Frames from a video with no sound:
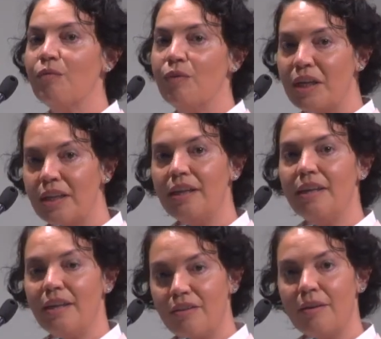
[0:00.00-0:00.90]
really
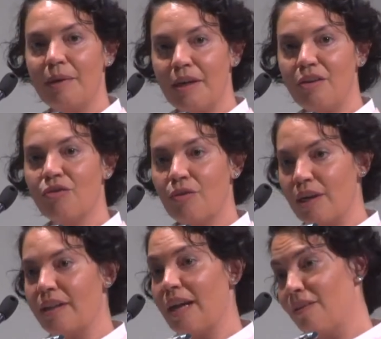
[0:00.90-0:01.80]
need to be
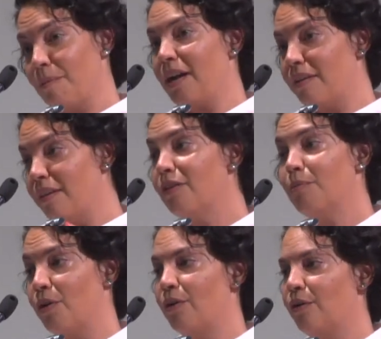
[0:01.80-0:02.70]
ensuring that as part of this
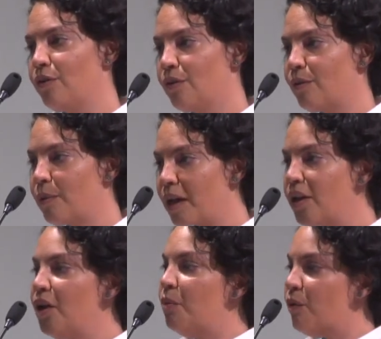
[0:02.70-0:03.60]
model too, as well,
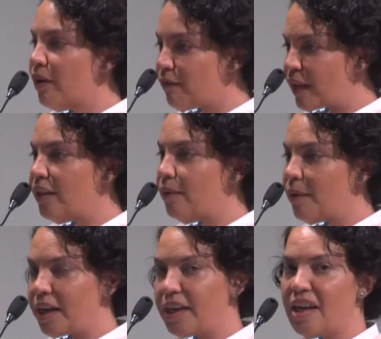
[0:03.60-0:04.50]
we're
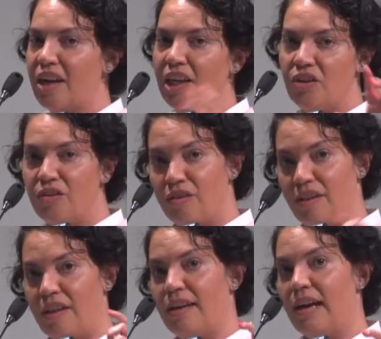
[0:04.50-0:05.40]
evaluating. And I use
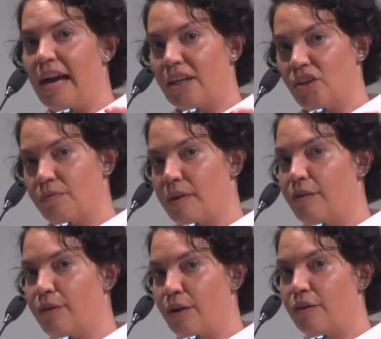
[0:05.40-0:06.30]
the action
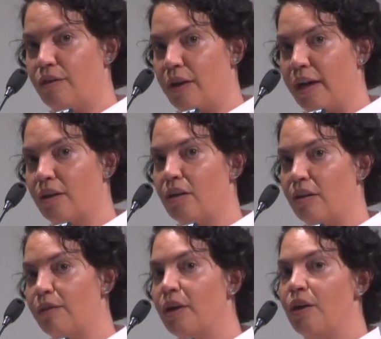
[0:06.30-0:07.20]
research cycle
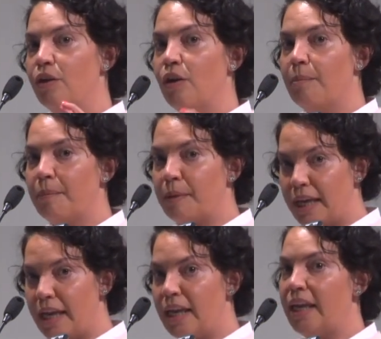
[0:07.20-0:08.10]
of, you know,
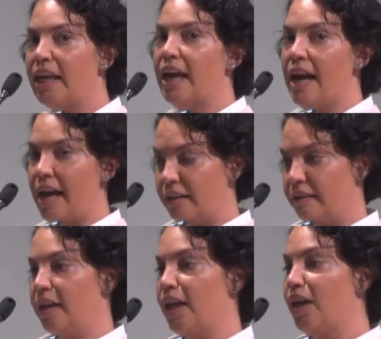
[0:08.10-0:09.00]
planning,
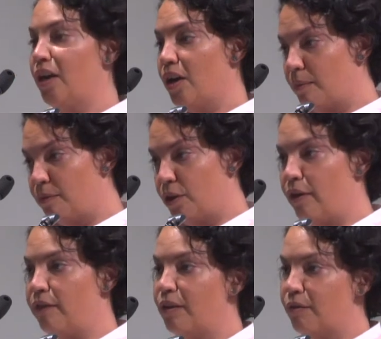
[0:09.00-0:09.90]
acting,
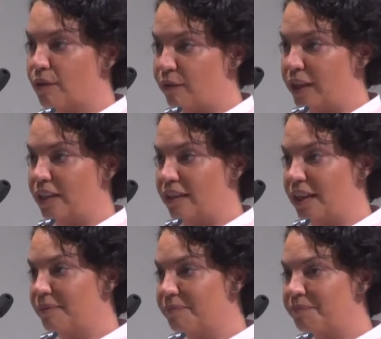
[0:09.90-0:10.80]
observing, reflecting.